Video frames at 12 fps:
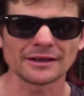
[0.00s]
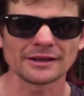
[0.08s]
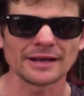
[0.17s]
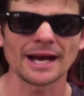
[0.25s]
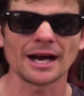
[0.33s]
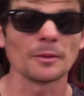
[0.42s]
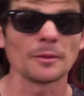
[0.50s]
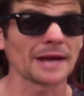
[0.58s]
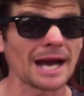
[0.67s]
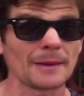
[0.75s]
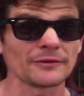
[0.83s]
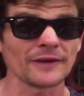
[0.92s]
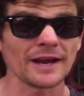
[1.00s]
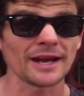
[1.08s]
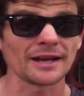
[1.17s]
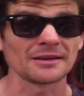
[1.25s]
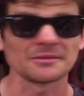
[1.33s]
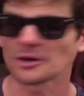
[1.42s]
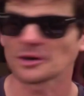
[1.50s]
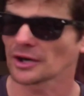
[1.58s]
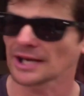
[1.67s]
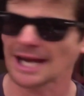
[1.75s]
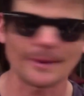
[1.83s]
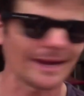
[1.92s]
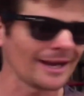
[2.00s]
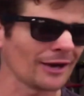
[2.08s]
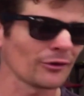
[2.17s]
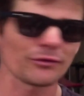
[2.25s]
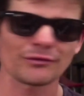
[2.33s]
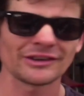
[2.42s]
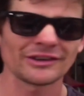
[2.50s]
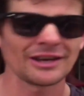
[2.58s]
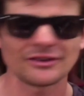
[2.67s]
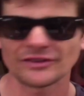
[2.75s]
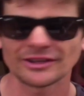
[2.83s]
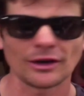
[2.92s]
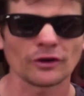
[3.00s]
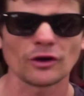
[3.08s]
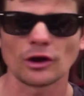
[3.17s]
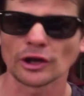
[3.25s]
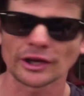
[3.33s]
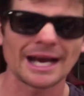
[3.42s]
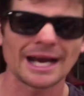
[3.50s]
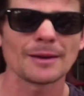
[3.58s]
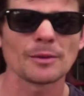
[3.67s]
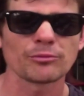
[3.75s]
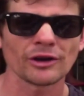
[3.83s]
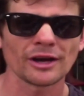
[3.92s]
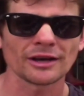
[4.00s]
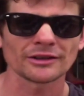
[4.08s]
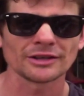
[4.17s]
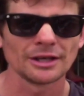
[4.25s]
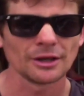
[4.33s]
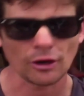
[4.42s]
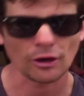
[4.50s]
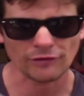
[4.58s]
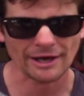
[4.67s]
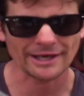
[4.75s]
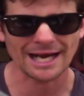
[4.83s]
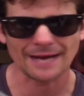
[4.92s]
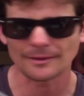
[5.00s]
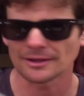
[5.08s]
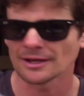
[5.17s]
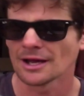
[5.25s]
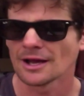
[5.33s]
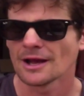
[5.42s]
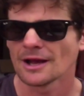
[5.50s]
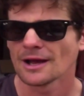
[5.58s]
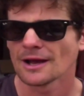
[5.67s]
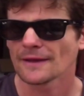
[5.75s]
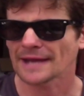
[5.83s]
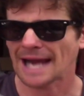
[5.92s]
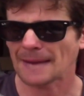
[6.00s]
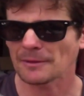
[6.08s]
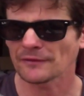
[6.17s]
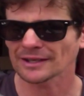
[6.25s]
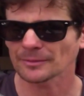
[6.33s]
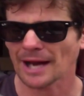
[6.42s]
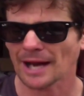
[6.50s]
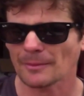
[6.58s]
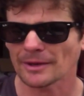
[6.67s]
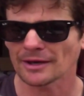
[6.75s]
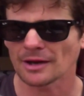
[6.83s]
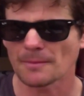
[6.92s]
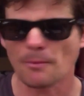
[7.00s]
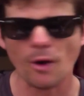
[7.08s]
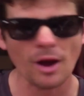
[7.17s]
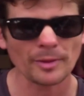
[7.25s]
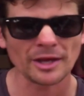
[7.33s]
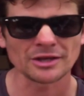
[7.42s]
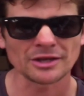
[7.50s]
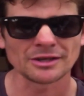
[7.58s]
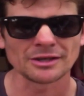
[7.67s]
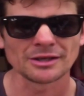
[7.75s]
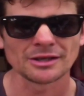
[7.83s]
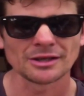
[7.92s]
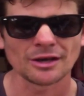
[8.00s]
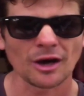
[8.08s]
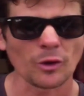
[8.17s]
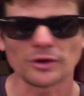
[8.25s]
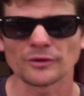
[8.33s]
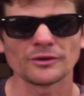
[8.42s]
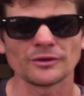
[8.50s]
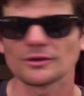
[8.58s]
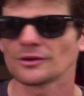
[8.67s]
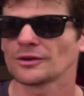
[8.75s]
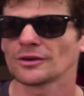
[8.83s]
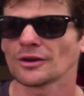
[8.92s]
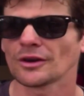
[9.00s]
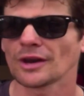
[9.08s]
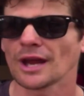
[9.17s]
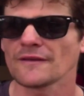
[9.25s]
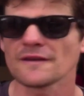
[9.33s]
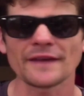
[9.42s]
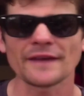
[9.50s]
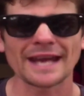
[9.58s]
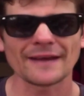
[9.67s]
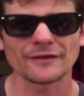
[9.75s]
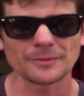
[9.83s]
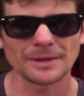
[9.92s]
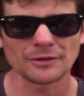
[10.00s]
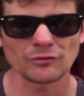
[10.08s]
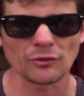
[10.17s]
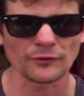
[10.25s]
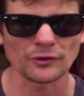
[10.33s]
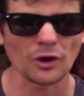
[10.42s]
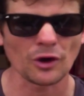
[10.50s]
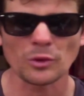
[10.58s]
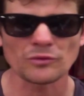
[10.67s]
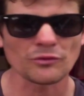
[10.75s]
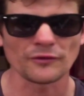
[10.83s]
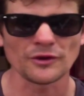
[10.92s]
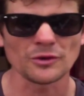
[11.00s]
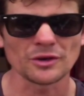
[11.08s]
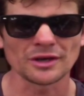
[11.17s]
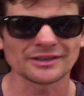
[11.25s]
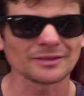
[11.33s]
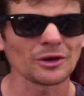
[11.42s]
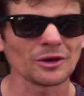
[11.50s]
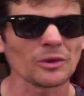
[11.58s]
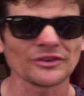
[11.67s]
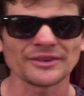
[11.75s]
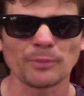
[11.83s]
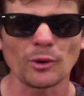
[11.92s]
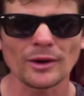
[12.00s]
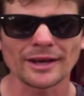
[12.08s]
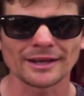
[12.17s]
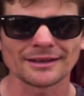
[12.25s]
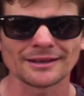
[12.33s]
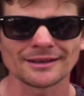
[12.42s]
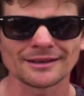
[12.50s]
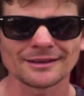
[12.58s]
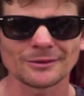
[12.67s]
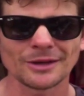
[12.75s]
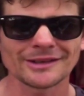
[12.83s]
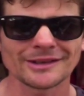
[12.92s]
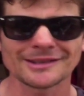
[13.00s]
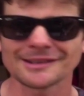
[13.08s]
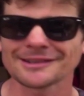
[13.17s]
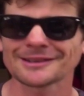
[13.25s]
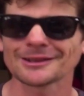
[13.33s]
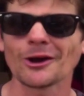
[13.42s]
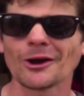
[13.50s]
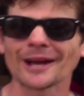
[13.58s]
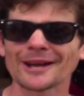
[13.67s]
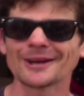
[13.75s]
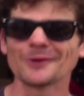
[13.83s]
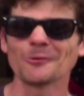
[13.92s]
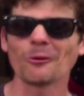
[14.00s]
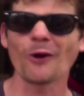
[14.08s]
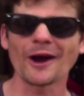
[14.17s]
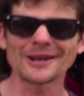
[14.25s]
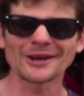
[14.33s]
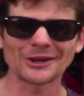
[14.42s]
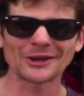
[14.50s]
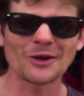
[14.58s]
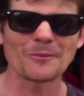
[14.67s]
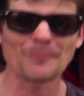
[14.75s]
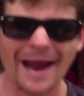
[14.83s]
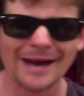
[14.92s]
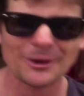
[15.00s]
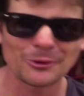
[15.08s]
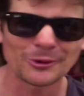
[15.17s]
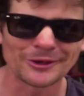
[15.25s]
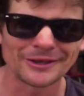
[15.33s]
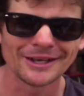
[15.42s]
Now, I'm a Garmin fan. I've got Garmin 800, 310, 6. I've got a lot of Garmin product. I rate Garmin. The Garmin Vector power meter, in my opinion, I wouldn't, even if they gave it to me to review, I wouldn't review it. Because I'm like, what's the point? It's just like, why are you going to go backward?